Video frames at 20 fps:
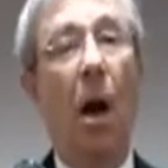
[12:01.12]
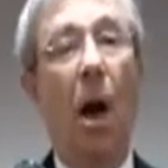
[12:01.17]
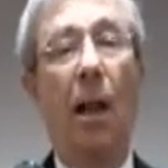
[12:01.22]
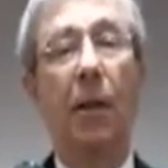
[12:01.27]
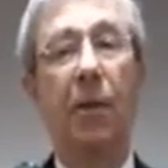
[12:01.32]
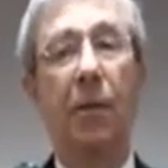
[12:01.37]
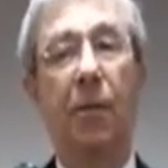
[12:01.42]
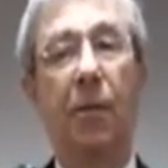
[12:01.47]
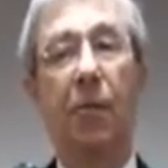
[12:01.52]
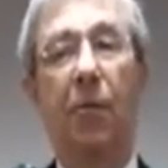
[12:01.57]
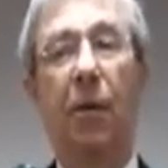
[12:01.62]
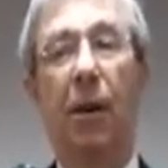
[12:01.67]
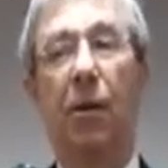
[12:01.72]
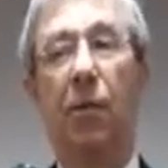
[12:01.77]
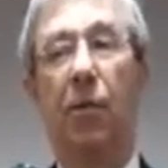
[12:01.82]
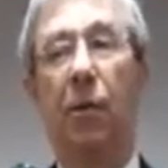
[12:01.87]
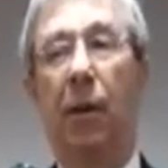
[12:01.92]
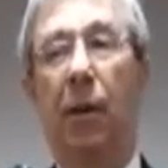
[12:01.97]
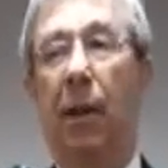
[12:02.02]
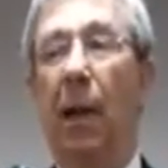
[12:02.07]

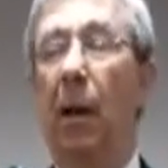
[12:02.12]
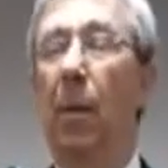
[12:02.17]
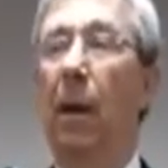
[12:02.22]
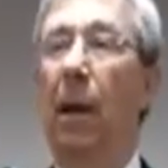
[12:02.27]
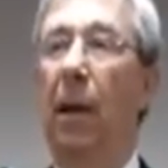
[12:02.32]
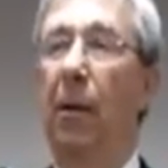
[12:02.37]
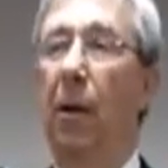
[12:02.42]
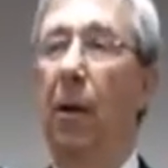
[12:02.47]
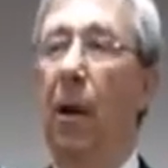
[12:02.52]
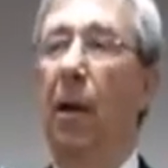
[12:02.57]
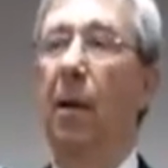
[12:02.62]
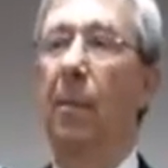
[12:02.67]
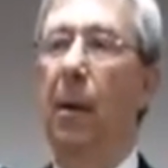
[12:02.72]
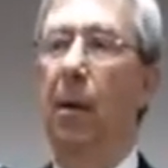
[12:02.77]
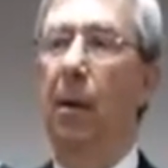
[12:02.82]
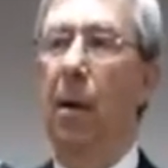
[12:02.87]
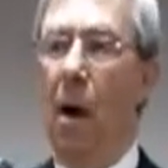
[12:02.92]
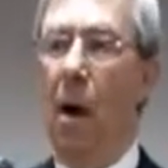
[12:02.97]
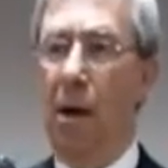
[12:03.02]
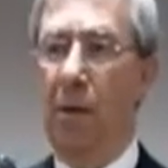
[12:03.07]
concentration. Now, when I talk
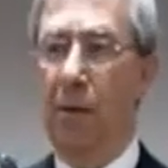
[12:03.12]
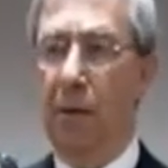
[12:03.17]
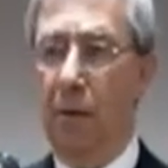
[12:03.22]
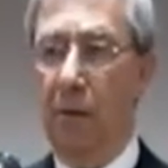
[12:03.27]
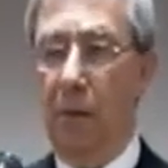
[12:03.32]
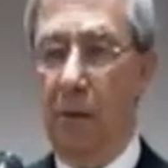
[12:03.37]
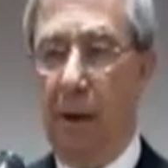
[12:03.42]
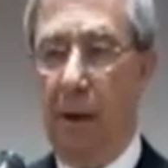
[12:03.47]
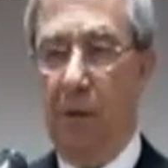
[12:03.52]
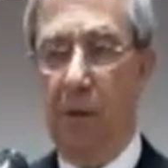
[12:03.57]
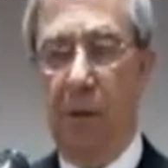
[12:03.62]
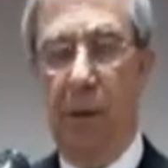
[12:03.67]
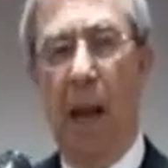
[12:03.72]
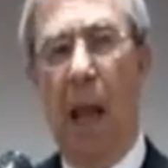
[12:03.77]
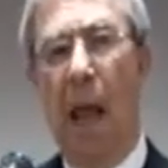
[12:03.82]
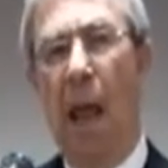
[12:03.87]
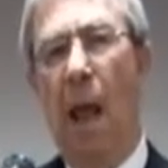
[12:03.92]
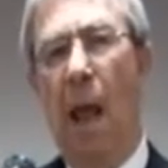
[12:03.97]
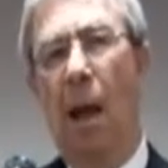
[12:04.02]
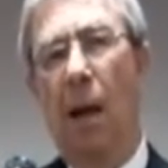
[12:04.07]
about
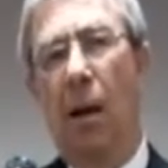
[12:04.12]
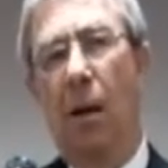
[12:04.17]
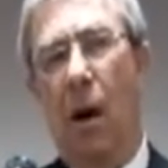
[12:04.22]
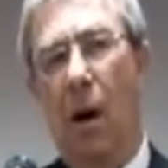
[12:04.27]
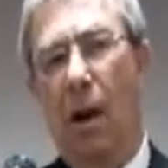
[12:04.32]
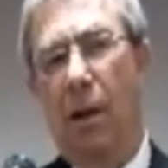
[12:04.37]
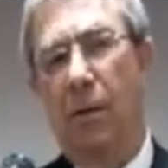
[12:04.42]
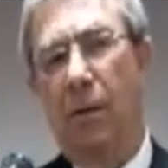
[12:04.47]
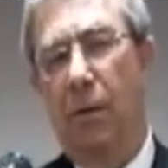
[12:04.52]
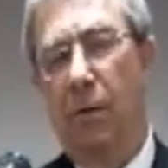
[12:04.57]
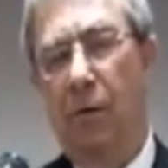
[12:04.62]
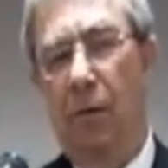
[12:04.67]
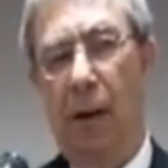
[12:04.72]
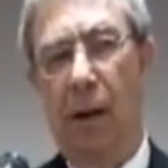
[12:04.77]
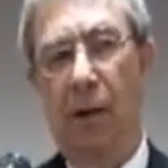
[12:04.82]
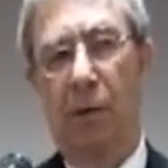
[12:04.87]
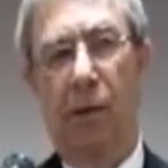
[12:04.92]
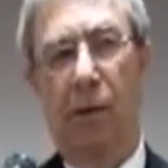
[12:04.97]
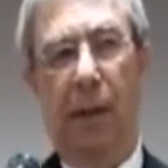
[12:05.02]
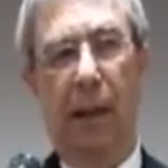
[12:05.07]
concentration,
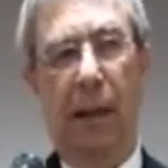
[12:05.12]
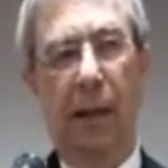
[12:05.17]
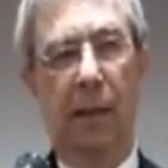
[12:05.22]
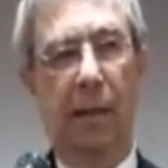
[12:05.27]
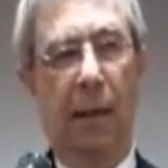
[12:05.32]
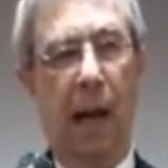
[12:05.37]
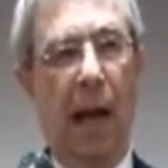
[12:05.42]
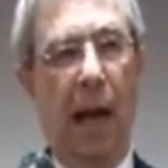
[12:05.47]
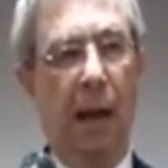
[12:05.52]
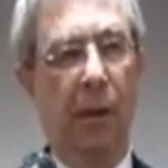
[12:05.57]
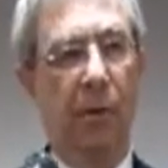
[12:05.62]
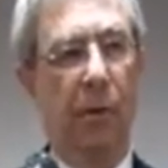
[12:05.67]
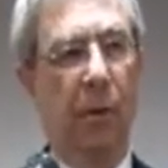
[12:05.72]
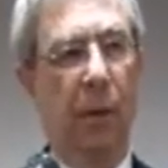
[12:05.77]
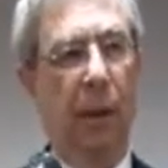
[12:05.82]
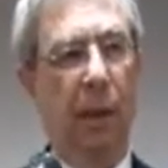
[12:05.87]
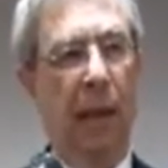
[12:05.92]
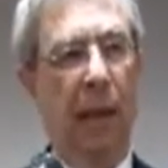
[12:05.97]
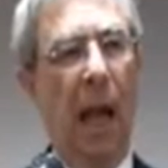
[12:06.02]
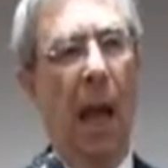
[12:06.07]
concentration is
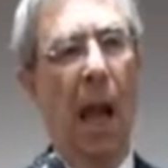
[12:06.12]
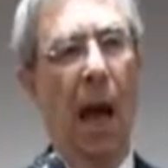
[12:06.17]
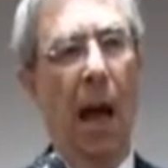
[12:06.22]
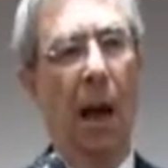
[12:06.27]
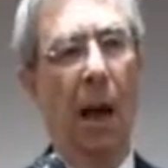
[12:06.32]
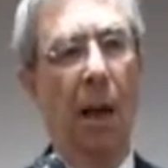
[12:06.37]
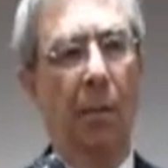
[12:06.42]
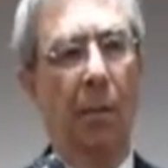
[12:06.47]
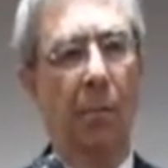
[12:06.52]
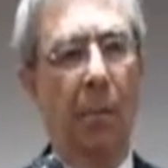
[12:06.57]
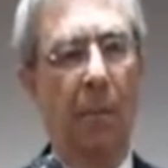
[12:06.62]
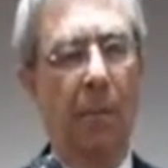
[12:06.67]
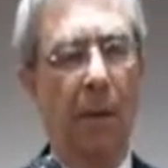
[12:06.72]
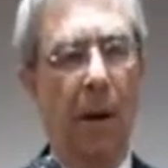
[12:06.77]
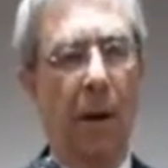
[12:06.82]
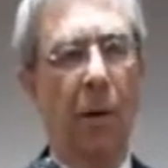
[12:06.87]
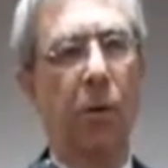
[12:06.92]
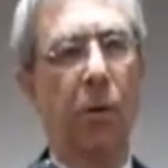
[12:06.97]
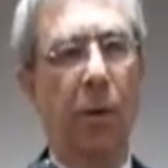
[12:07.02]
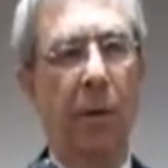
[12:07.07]
actually a
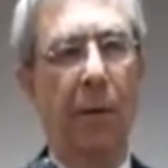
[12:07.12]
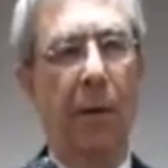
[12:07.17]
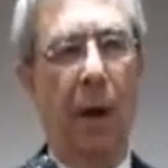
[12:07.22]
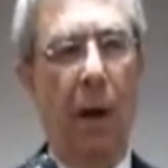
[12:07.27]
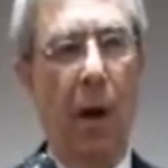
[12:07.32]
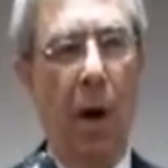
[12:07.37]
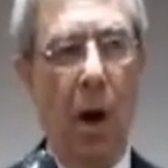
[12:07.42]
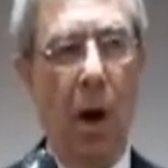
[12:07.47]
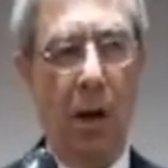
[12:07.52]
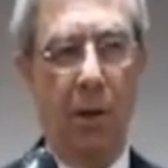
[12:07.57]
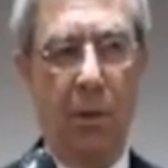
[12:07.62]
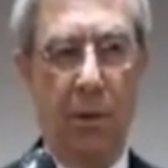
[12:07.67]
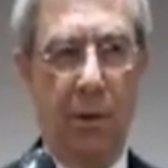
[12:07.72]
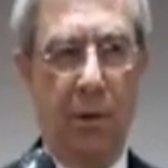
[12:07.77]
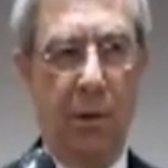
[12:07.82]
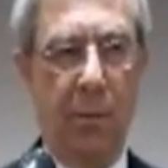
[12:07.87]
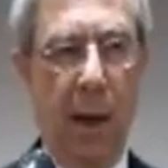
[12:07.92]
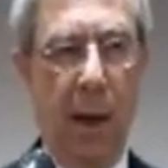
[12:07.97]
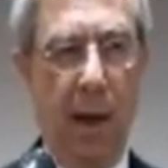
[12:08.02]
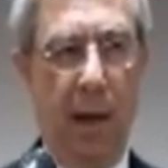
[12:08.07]
function of the
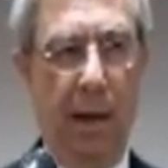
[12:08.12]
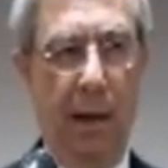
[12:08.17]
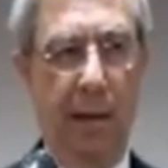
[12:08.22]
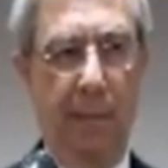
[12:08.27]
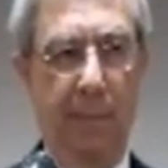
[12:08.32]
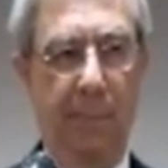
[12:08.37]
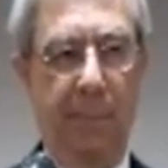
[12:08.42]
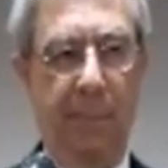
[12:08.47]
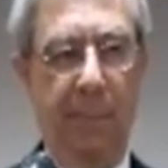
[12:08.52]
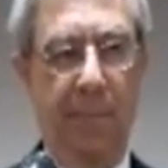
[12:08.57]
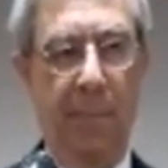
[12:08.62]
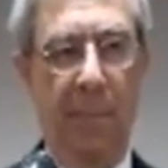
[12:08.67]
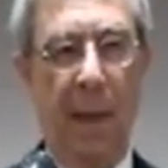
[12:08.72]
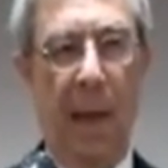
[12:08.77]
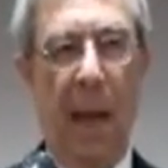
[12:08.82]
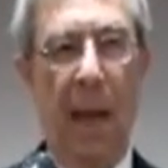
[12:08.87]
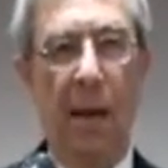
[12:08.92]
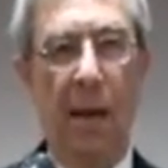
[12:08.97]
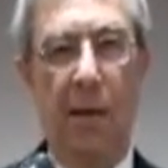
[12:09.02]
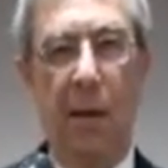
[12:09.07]
conscious mind.
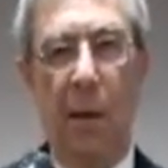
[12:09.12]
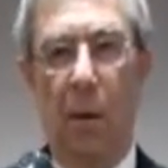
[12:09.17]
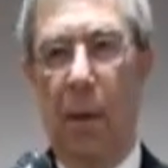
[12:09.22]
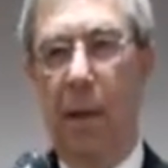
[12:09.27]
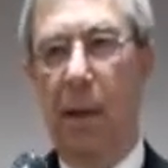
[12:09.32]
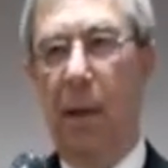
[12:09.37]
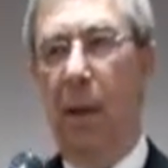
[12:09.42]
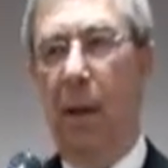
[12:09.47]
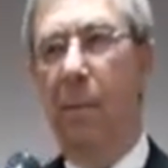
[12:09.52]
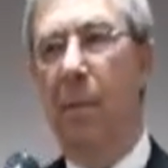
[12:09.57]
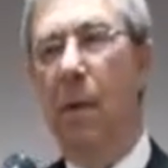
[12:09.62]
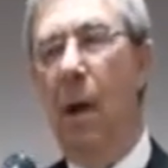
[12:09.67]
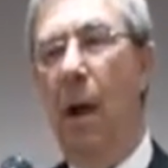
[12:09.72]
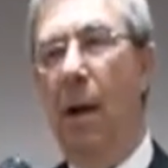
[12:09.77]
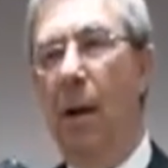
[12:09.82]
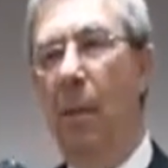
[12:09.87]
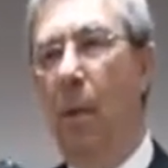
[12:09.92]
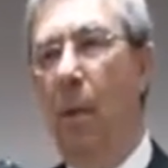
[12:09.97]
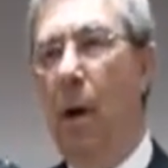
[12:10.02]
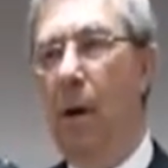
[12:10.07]
So in the
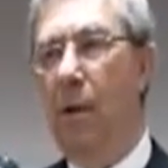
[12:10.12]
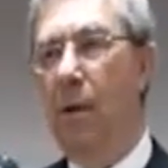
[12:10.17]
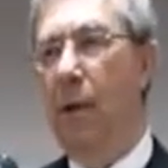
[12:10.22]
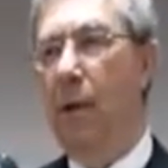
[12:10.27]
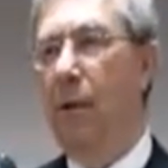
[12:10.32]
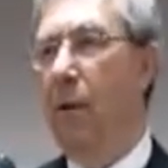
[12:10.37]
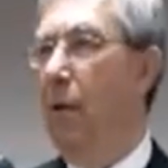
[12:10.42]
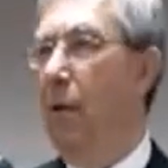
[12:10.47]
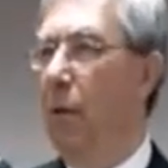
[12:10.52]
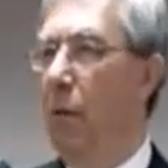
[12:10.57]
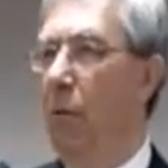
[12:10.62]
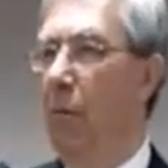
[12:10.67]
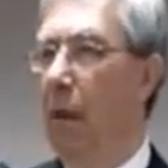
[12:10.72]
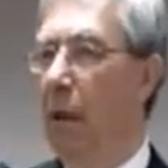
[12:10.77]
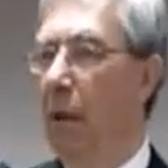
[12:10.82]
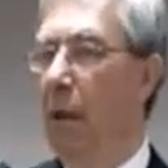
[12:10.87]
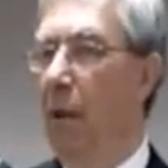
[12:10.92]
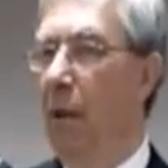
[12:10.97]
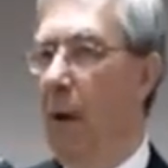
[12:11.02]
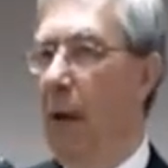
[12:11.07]
hypnotic process, you
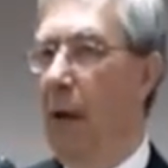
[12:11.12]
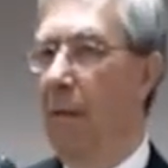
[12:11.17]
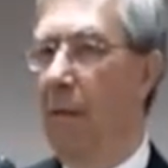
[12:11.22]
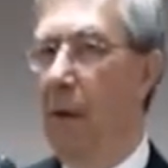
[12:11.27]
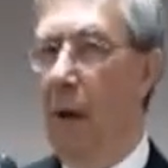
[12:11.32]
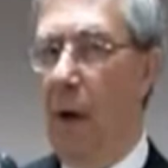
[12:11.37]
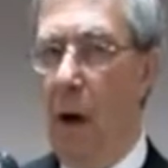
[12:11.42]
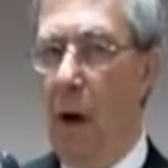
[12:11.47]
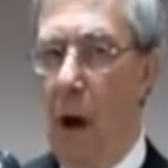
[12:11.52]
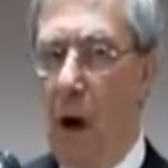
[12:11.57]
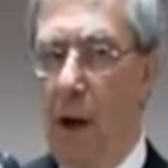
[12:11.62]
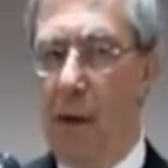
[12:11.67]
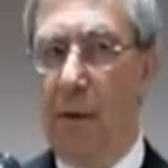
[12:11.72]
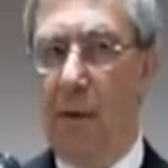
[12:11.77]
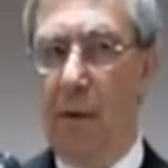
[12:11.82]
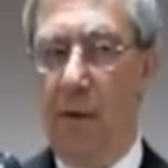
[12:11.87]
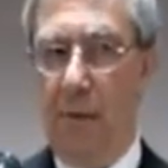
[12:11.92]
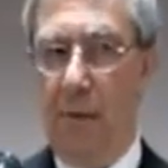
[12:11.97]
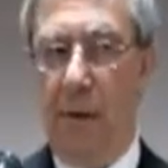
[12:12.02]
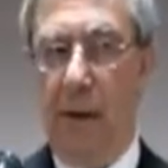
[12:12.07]
really don't have to
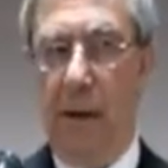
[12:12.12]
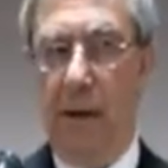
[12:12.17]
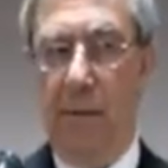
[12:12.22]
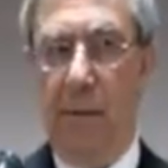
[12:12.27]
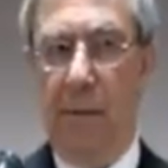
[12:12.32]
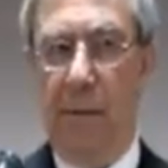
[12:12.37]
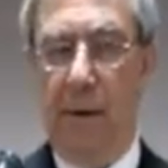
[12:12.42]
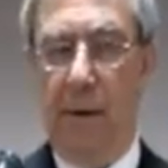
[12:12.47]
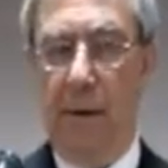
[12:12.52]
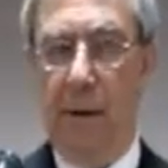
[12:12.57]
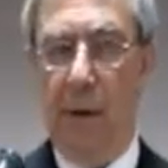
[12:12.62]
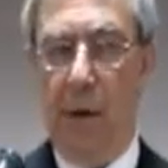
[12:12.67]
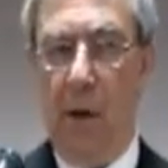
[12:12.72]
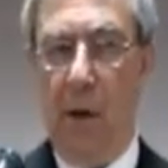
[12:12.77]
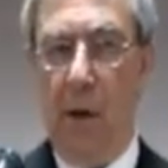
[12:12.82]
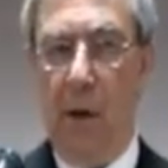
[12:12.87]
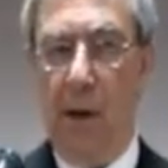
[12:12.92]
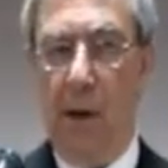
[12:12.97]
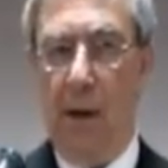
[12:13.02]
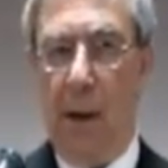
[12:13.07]
concentrate for very
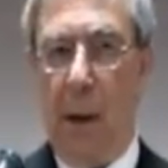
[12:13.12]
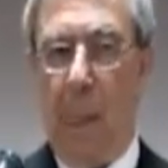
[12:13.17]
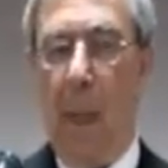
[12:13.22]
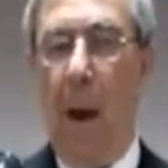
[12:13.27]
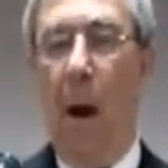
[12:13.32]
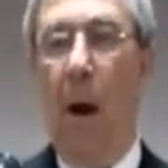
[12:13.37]
long.